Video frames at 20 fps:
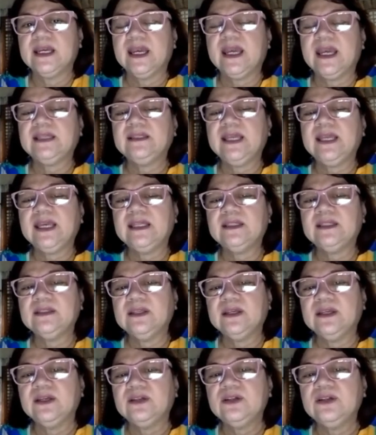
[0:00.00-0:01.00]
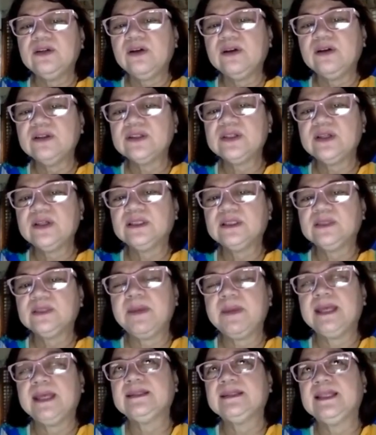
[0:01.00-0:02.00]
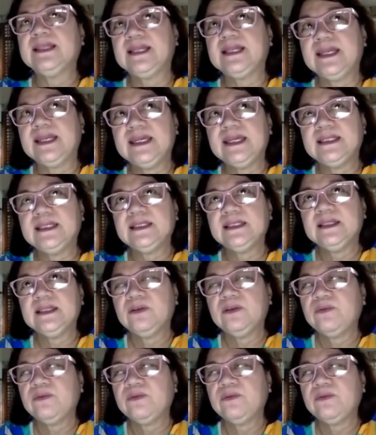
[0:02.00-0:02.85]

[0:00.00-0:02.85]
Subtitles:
And then you consult Mendelin.